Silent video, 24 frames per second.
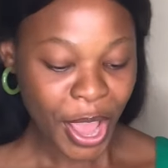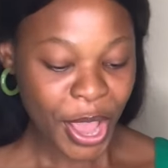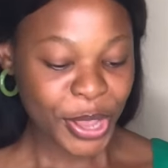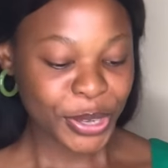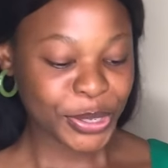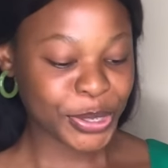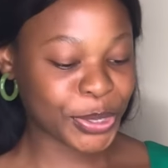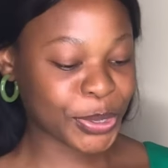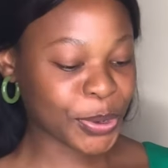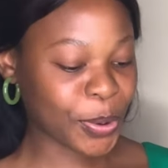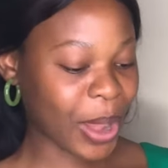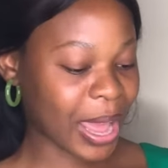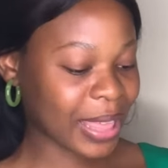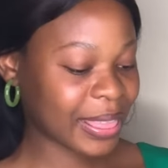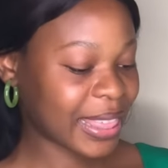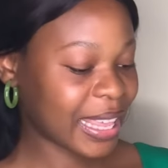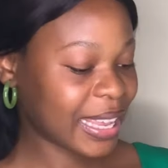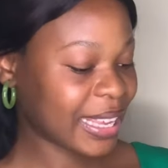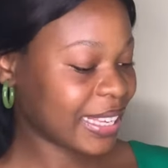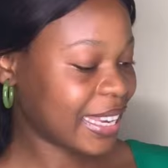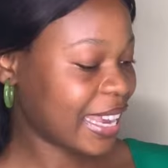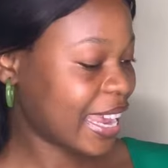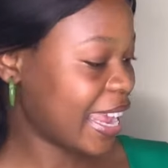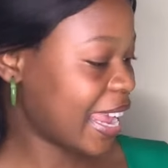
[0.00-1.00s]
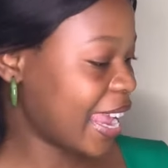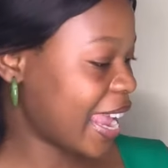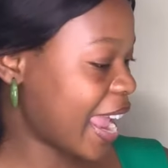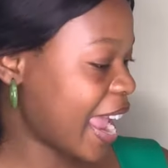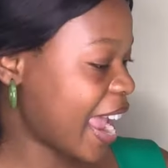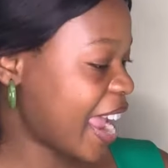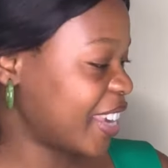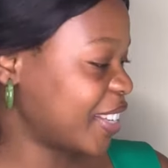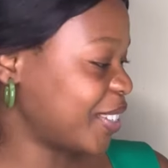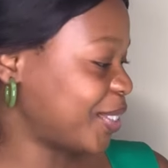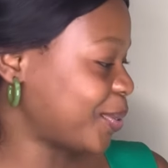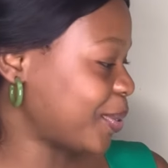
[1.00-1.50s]
So I think
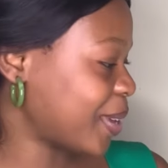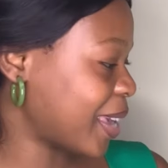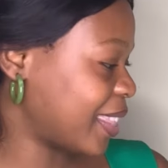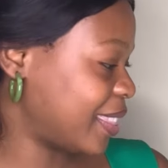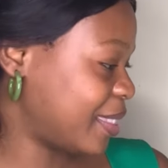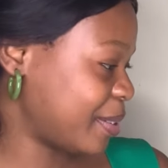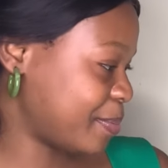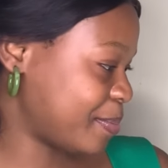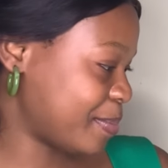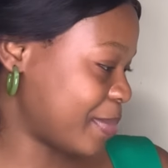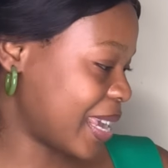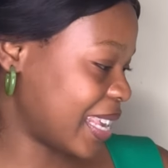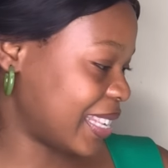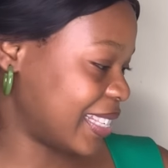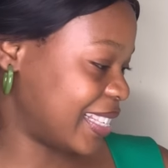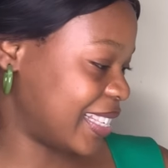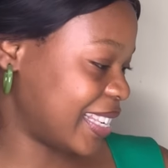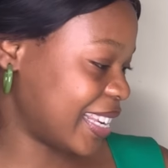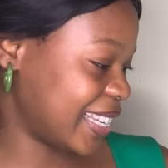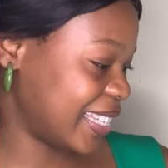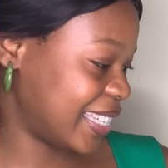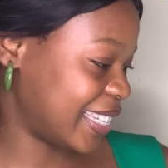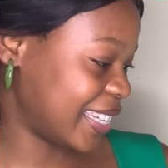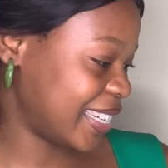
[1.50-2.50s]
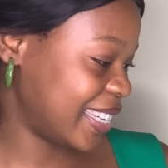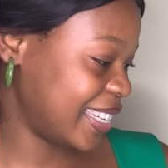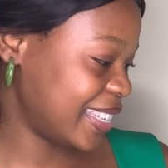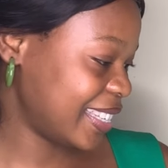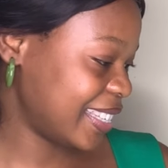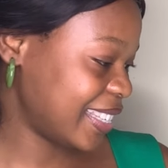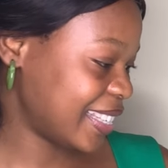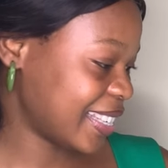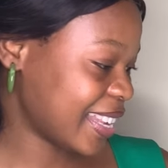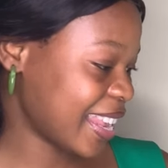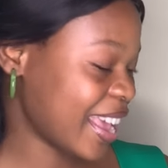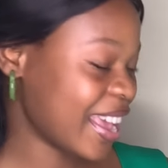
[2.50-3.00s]
here is where the message
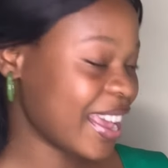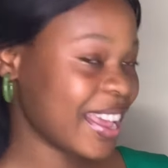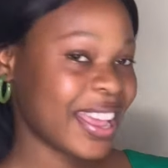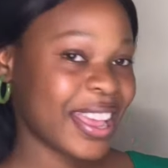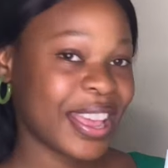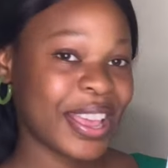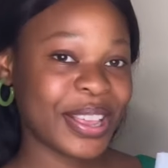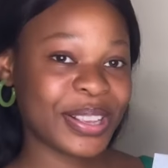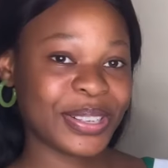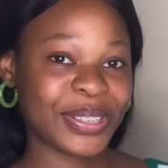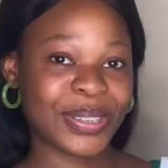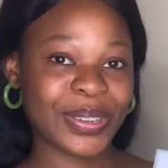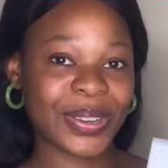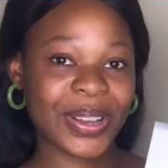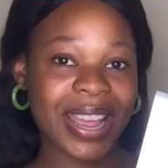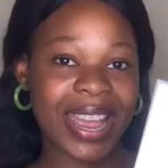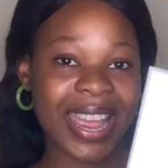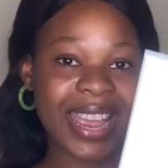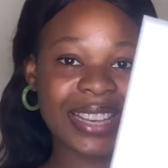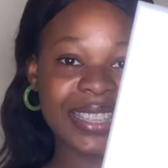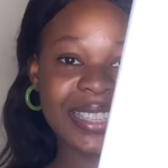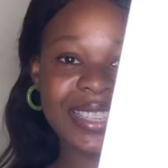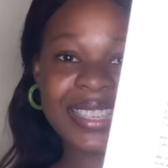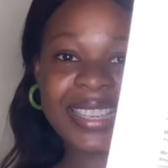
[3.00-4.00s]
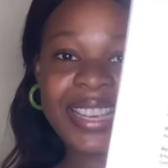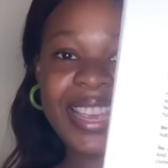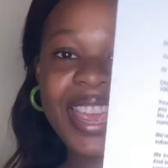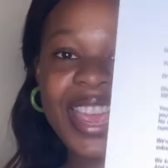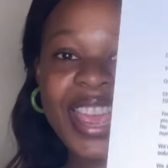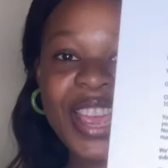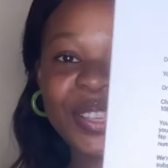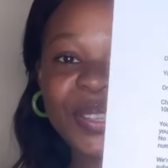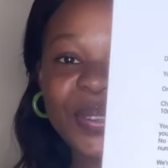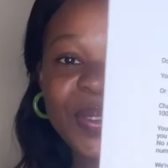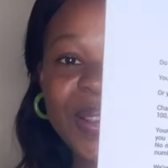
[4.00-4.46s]
is. So guys, here's